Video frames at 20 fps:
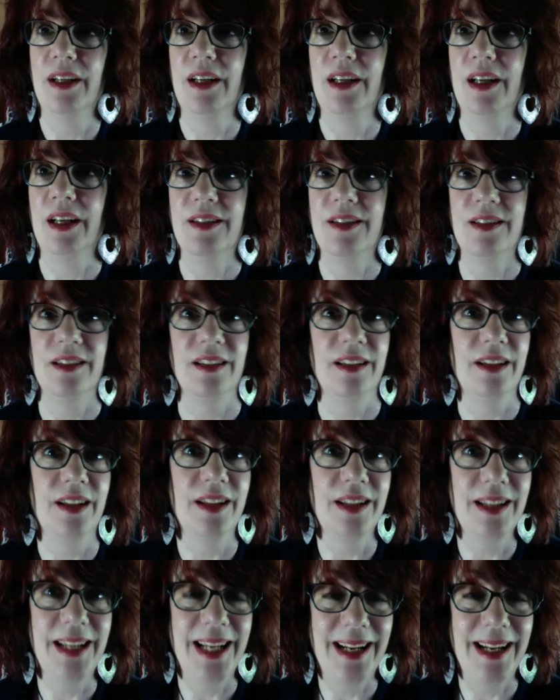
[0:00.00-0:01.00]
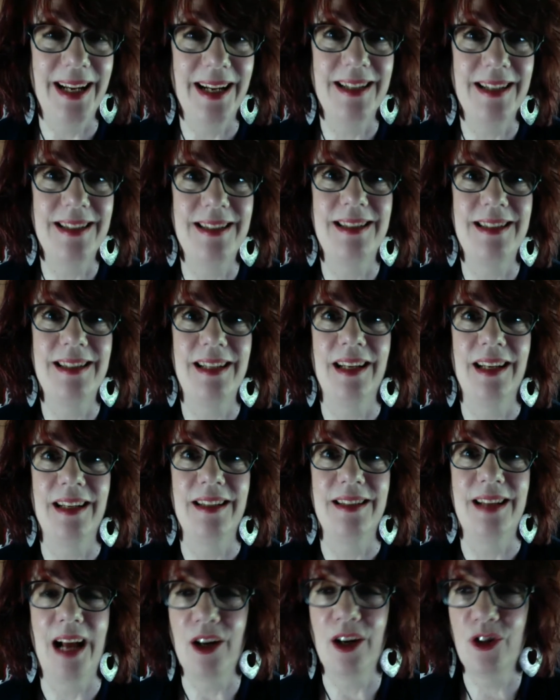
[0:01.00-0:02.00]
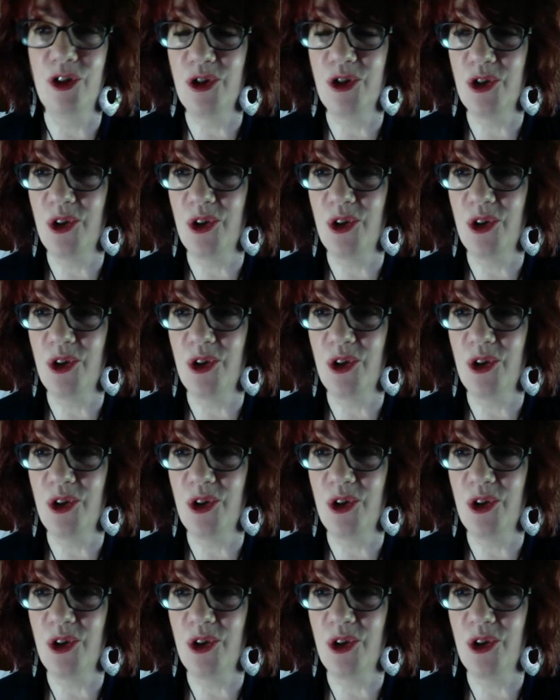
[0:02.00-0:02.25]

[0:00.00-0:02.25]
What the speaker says: it's in clinics and doctors'